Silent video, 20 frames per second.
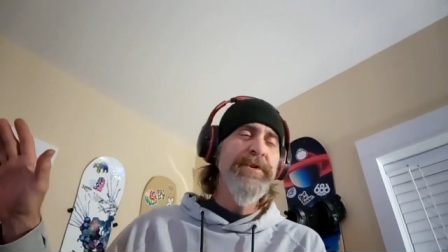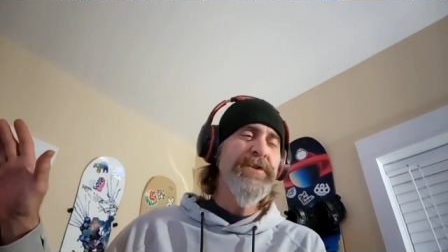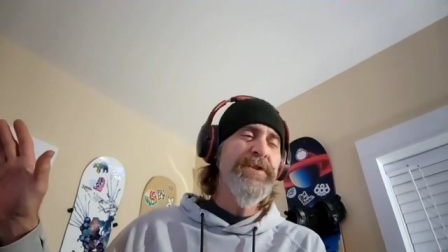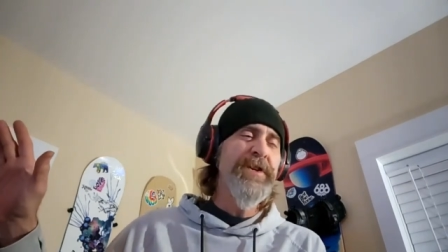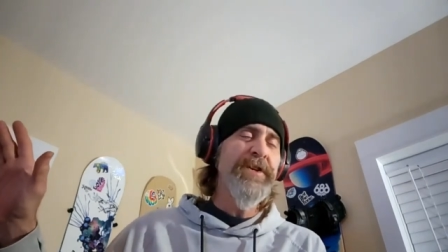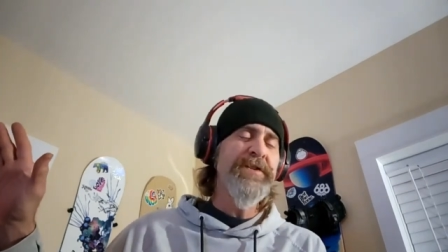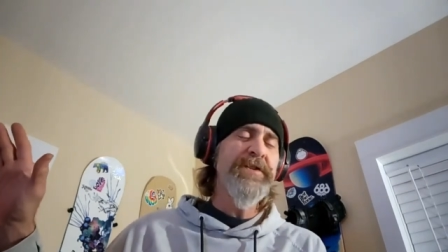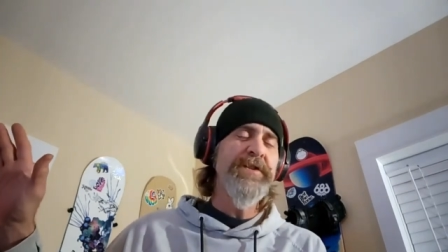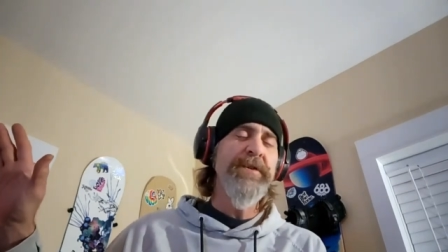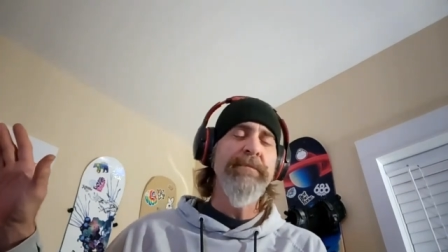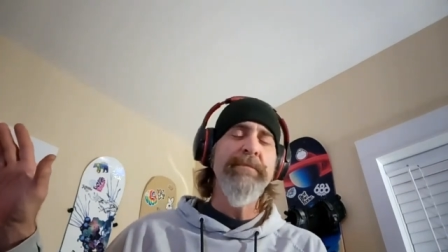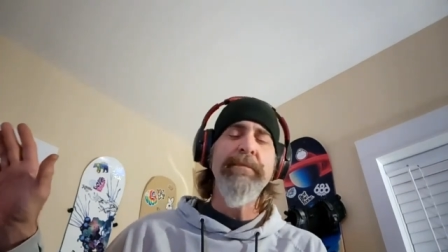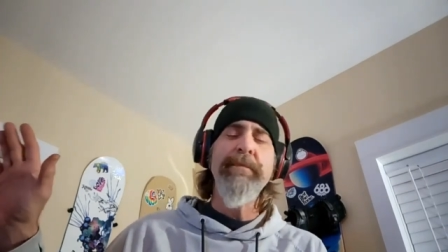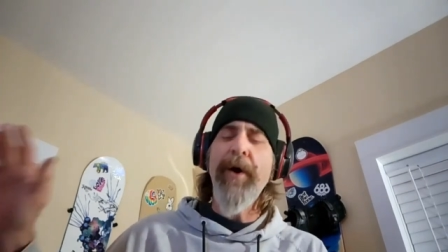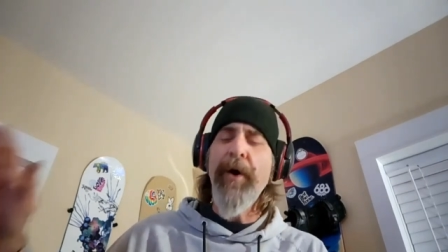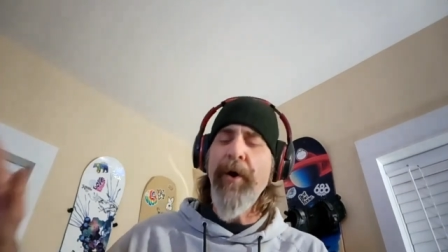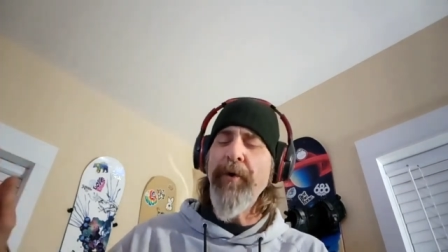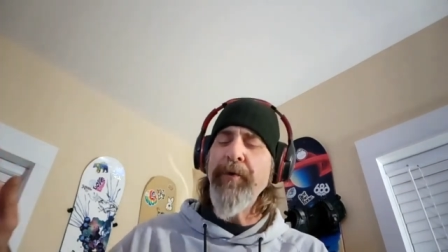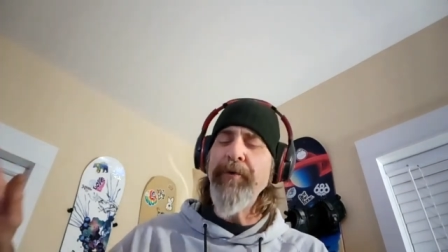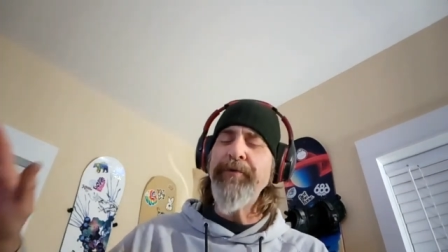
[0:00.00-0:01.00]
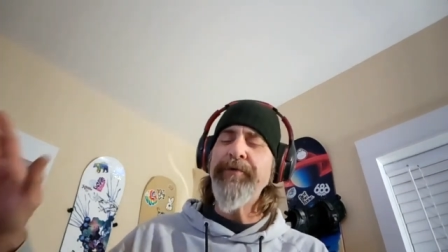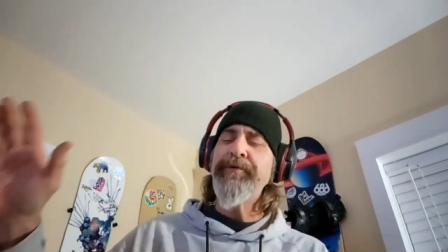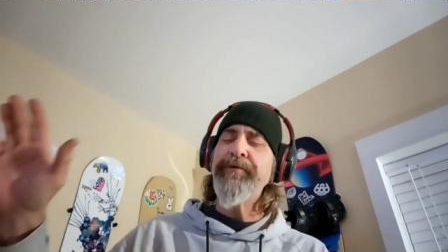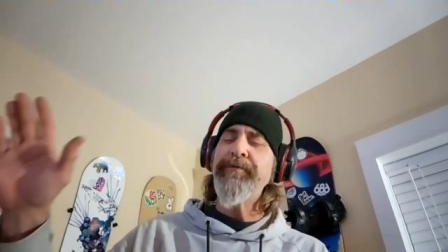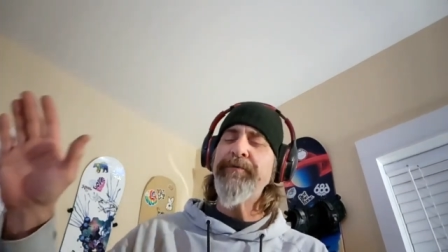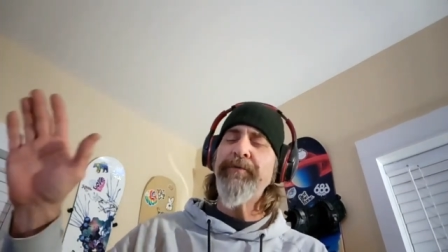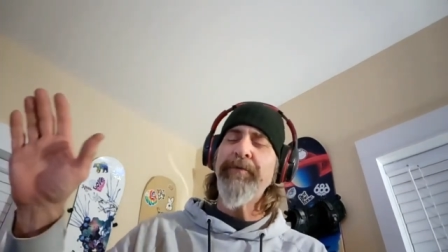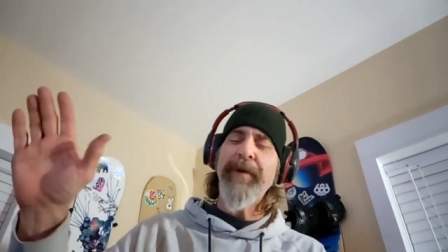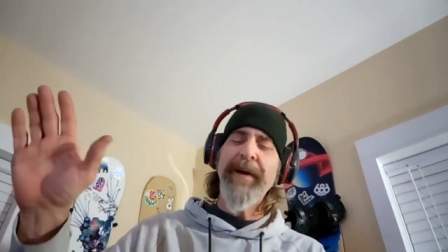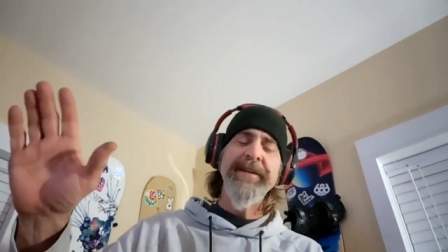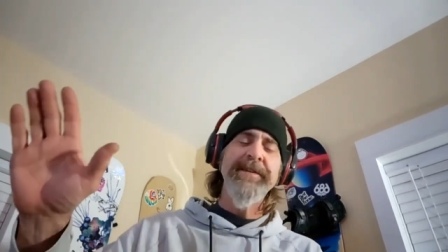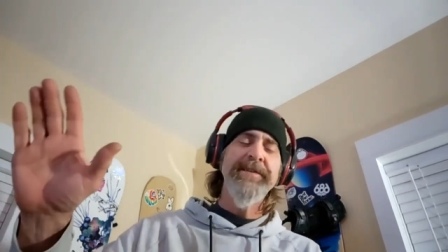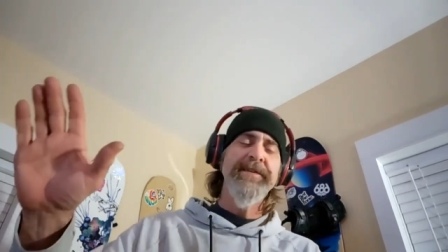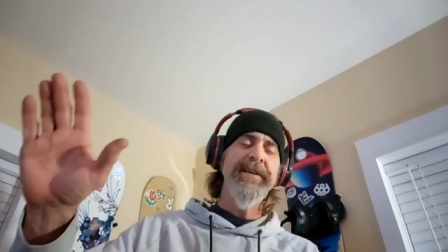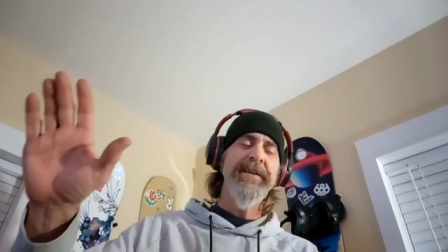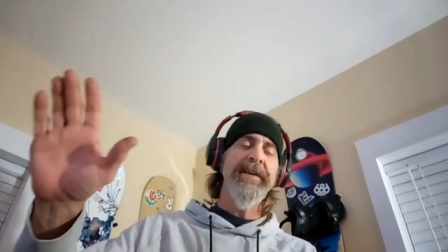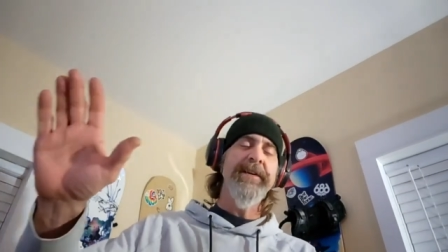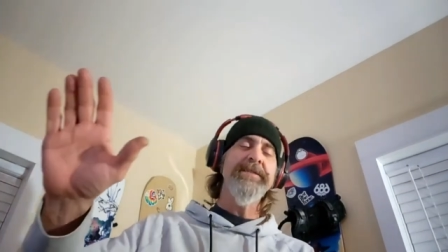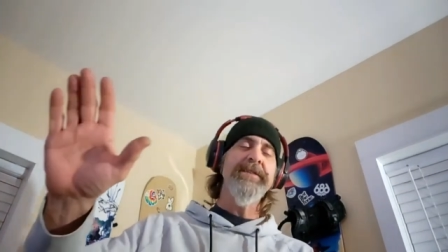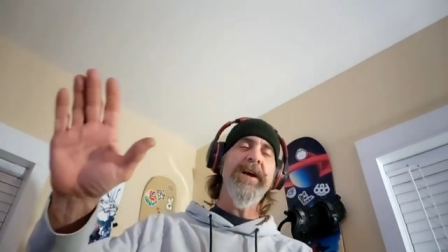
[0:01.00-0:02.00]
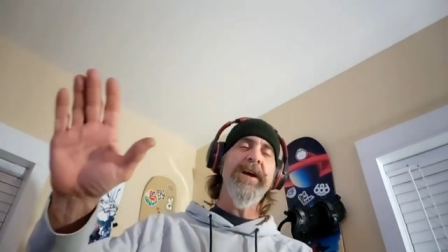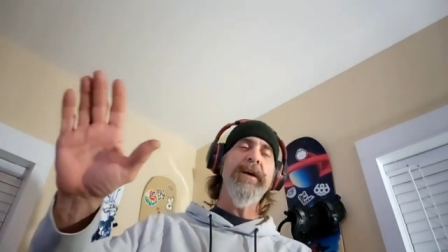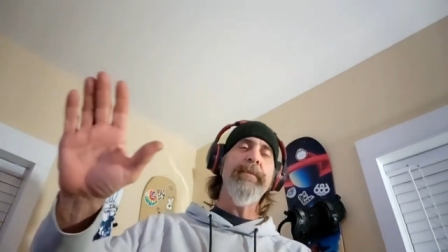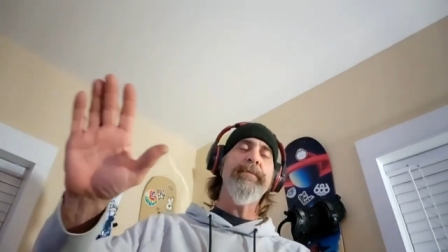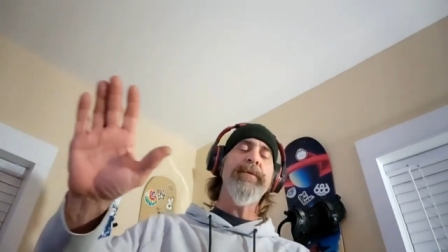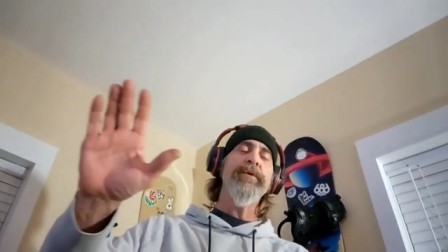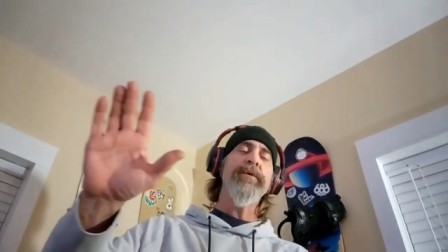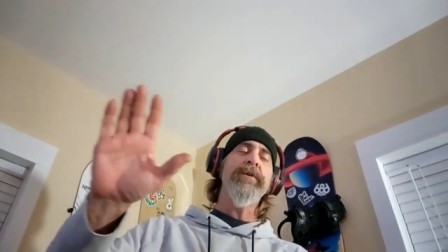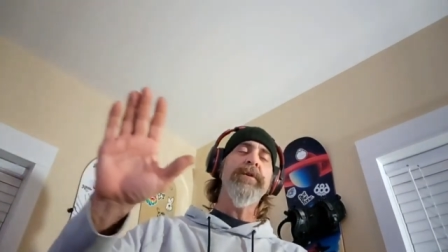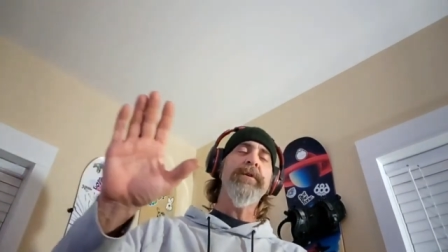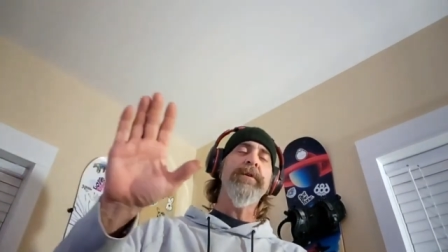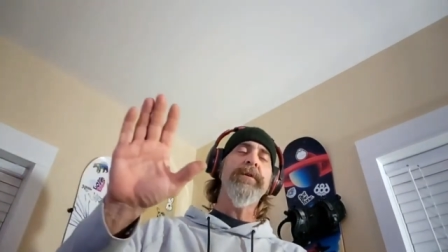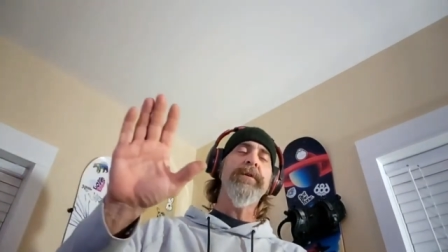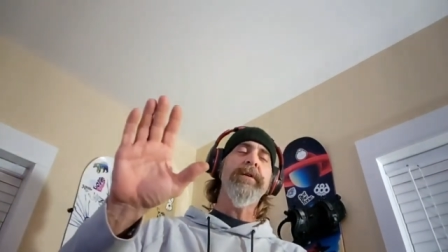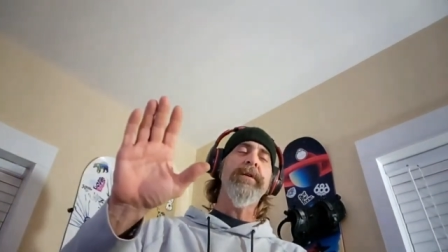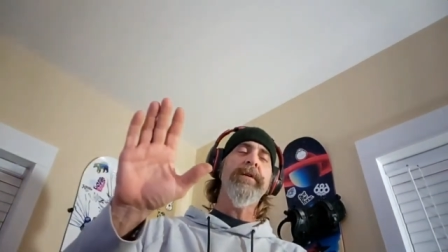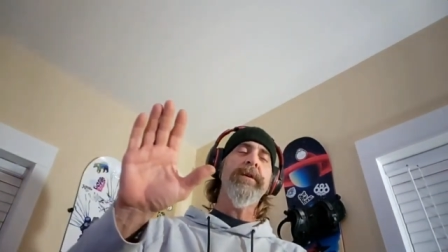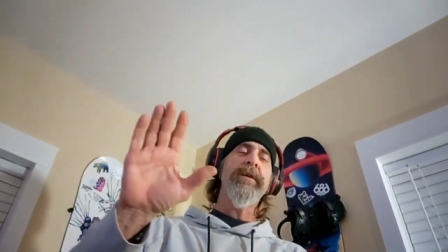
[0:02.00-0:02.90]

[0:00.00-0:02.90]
was just the most recent example